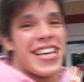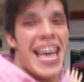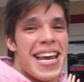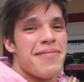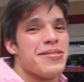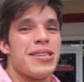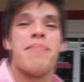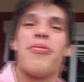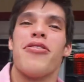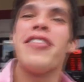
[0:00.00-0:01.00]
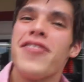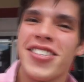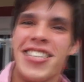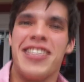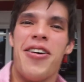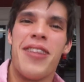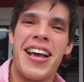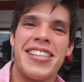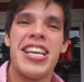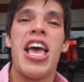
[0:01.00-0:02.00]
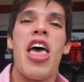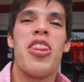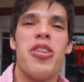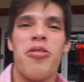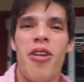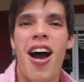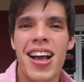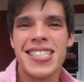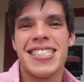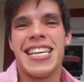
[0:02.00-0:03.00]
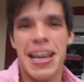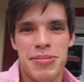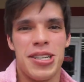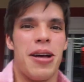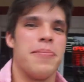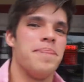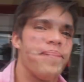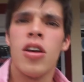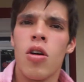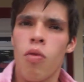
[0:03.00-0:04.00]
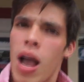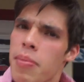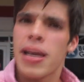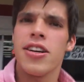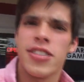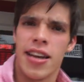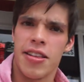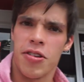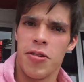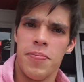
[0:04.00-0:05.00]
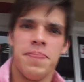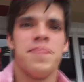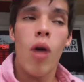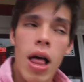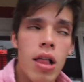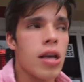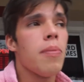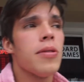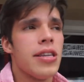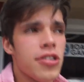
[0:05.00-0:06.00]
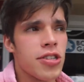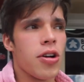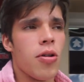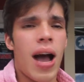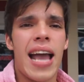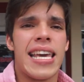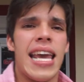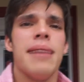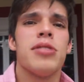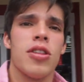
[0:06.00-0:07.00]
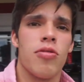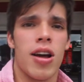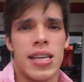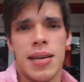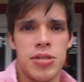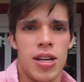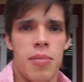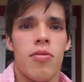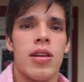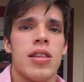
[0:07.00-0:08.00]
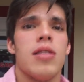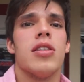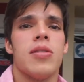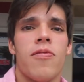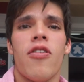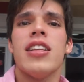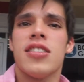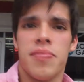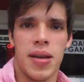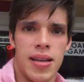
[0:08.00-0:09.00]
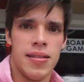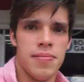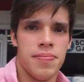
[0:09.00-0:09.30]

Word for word: Games, previously known as The Rocks Game Shop. Why am I here today though? Well, a couple of years ago I came to The Rock Game Shop with some friends of mine.